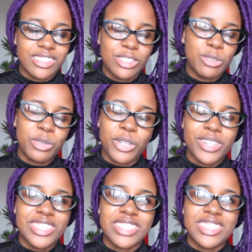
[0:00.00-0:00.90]
two more
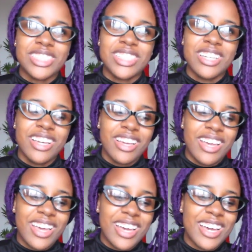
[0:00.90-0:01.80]
questions
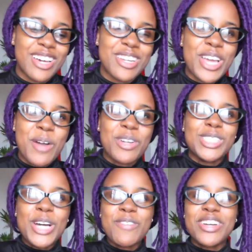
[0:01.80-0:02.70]
and yeah, I'm going
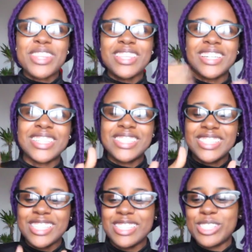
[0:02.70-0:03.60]
to talk about the
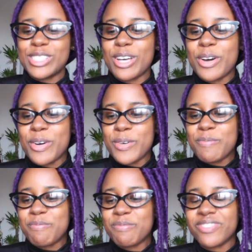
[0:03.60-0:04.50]
goods.
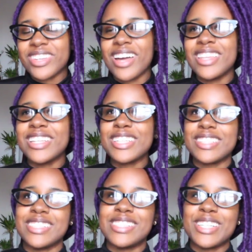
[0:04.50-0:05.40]
So the
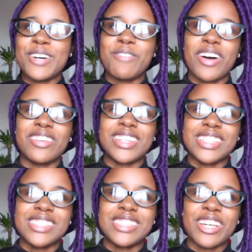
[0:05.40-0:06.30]
goods about
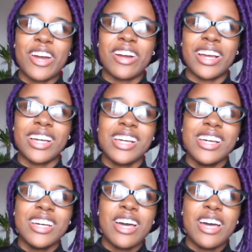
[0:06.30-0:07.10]
this. All right.